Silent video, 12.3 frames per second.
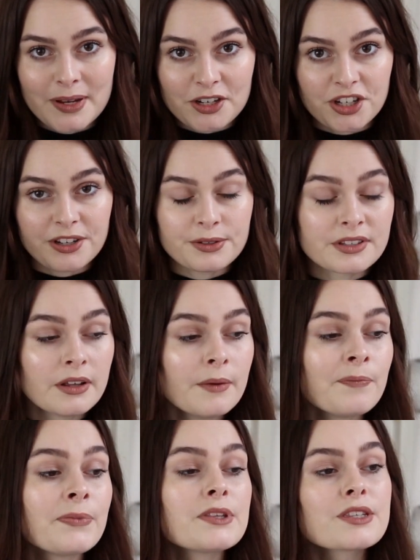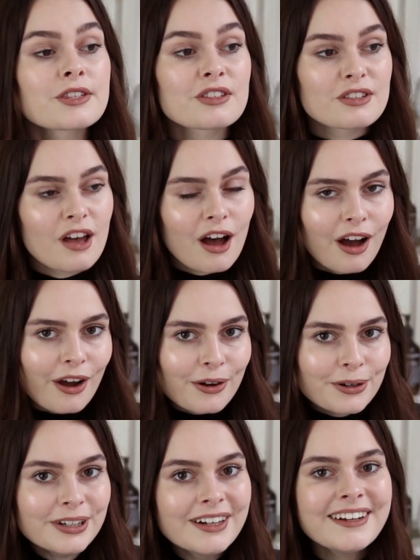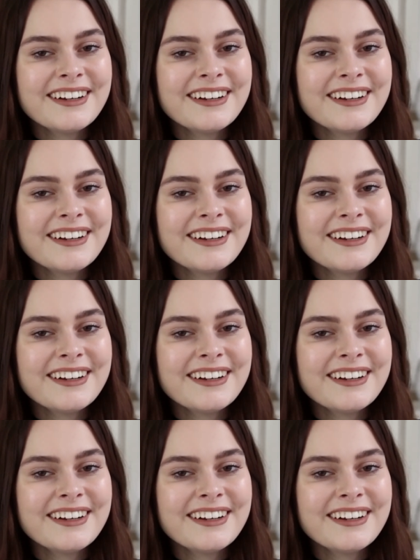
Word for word: issues. So